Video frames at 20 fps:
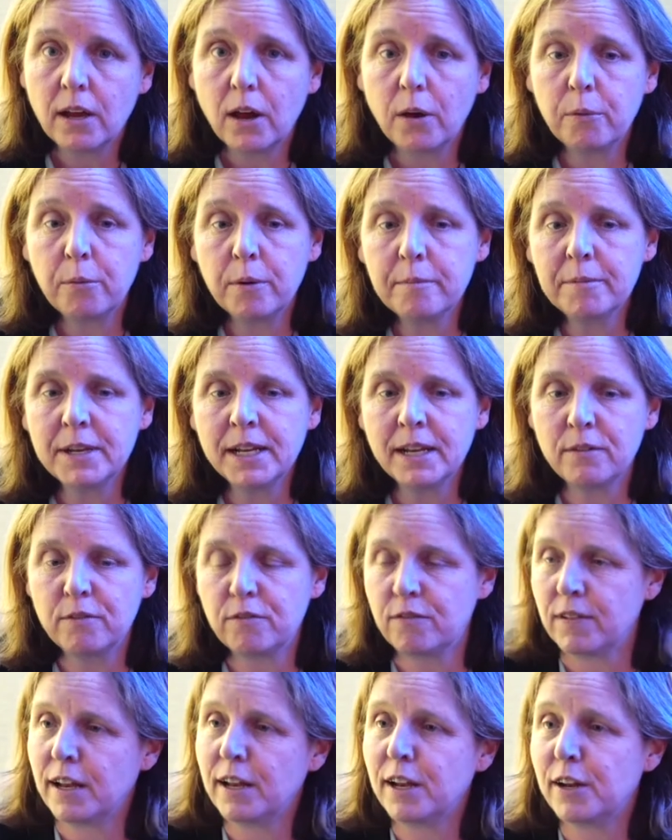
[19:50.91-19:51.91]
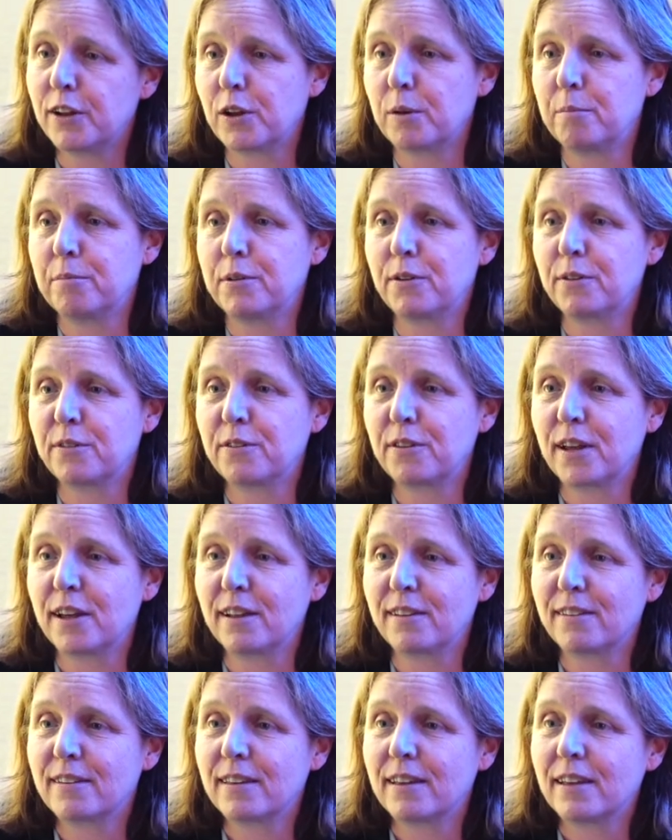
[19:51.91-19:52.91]
A woman invented computer
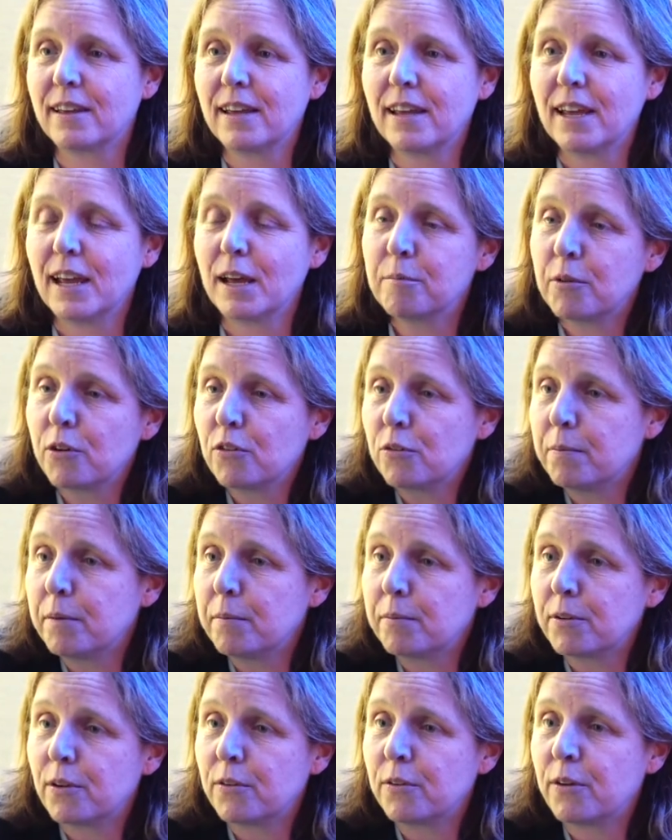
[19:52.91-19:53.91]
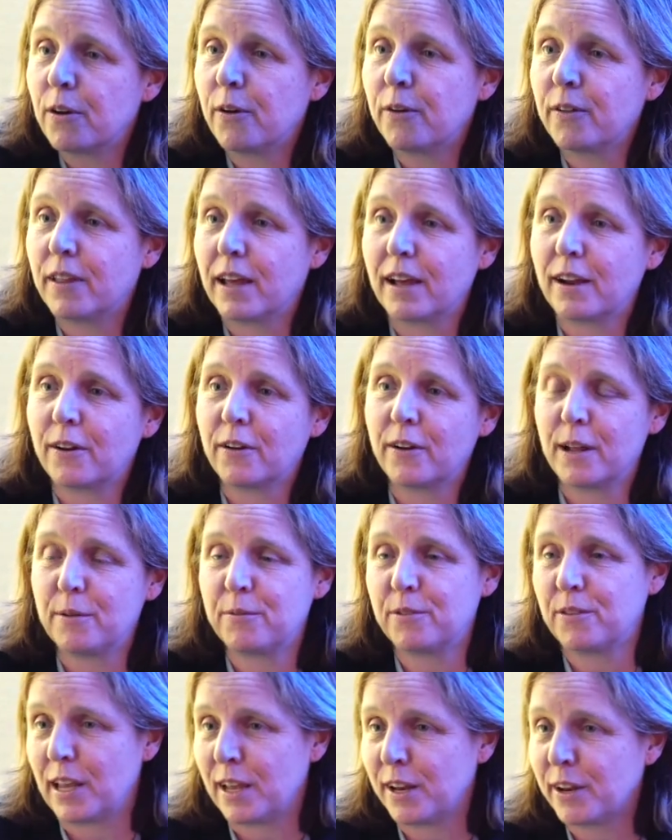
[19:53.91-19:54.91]
science, and most people don't know that. Her
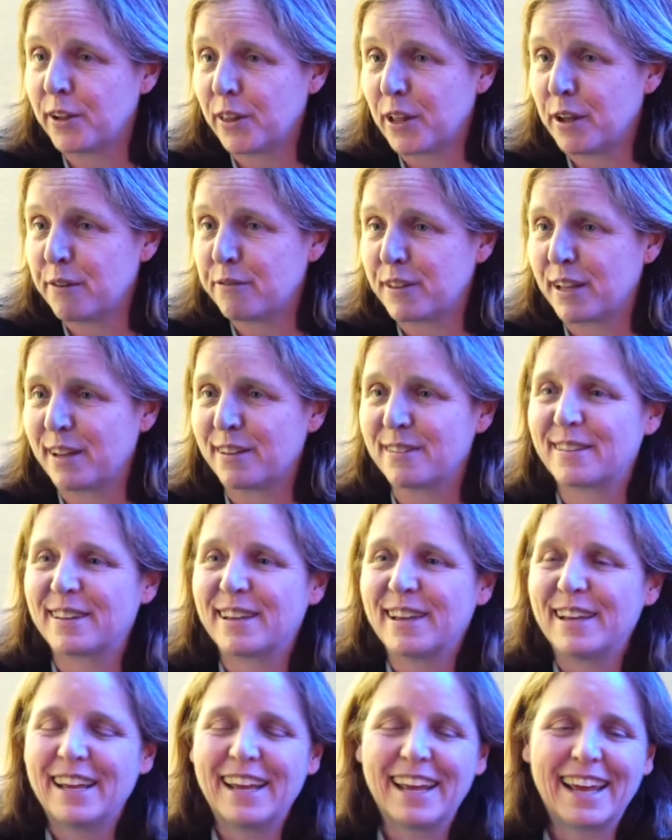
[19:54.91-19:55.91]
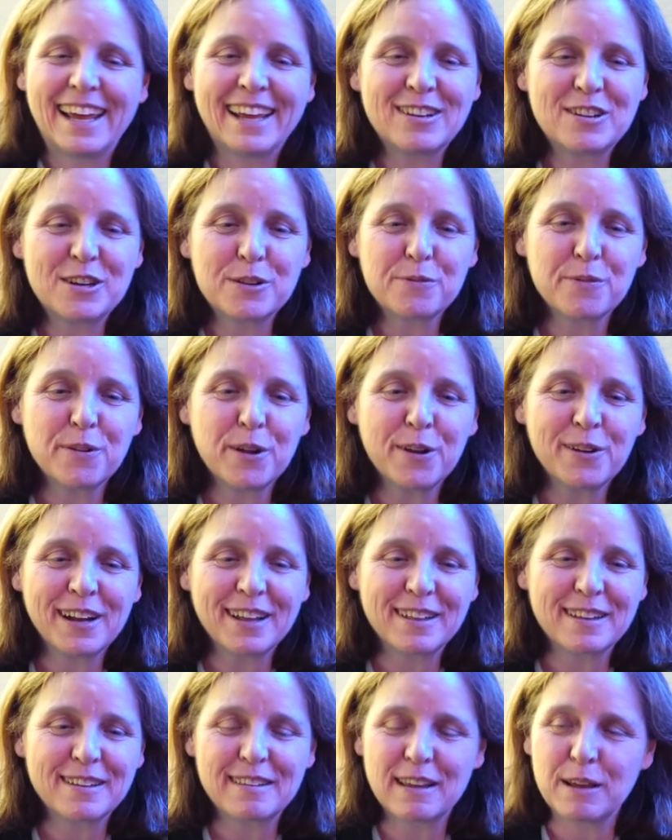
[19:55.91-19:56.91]
name is Ada Lovelace, and she wrote
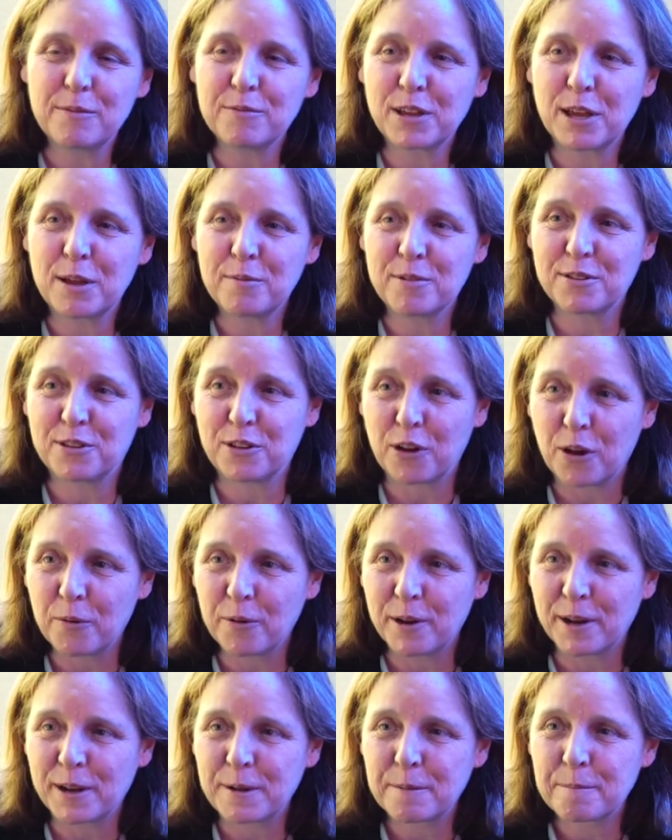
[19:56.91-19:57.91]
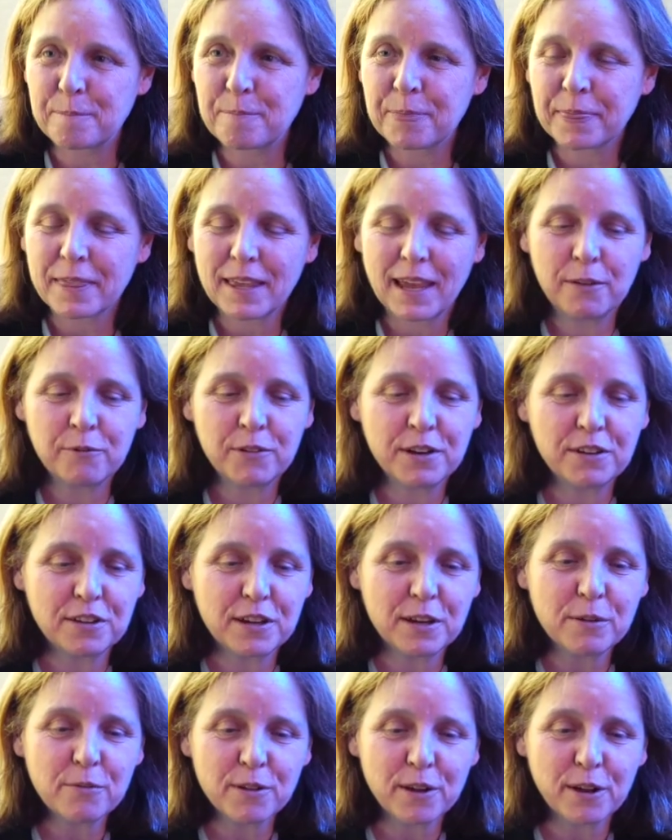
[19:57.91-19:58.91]
at the same time as Darwin. And when
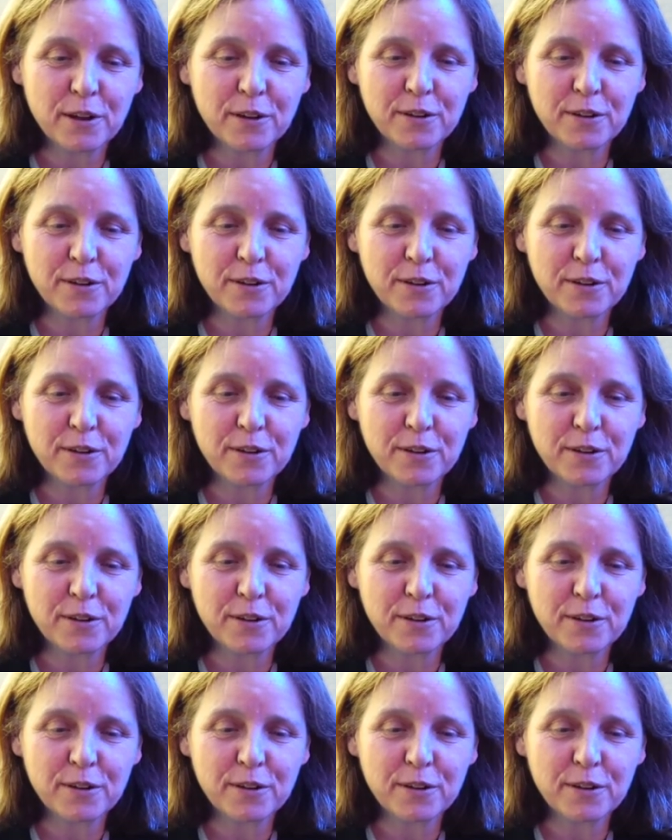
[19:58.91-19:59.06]
she wow.